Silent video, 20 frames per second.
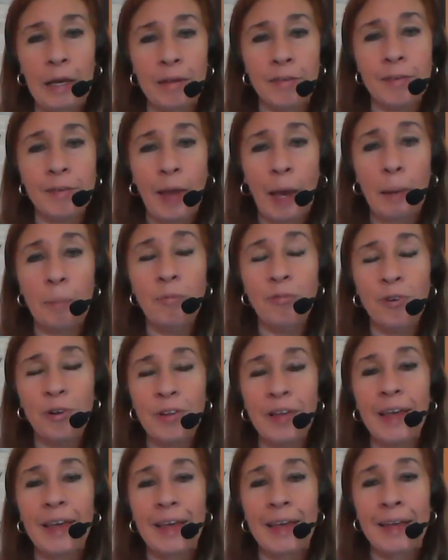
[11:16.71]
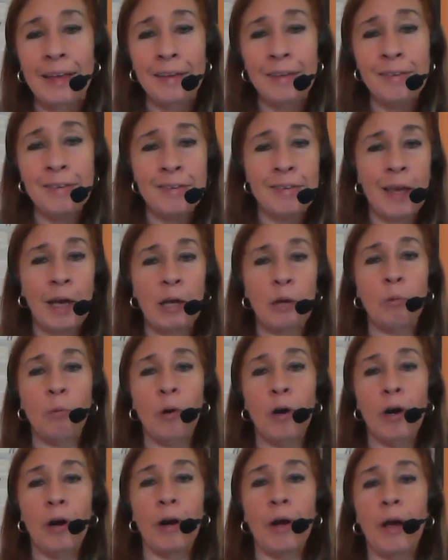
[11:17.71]
It's time for the inside
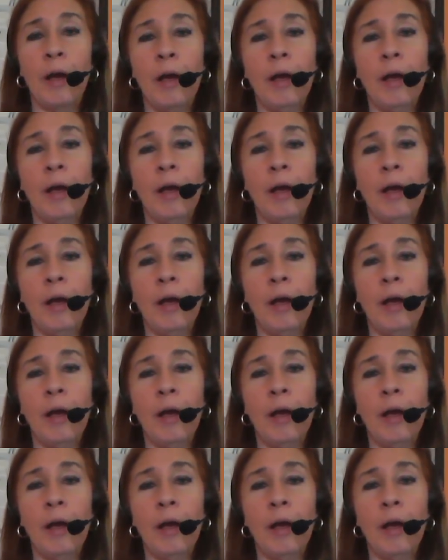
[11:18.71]
work.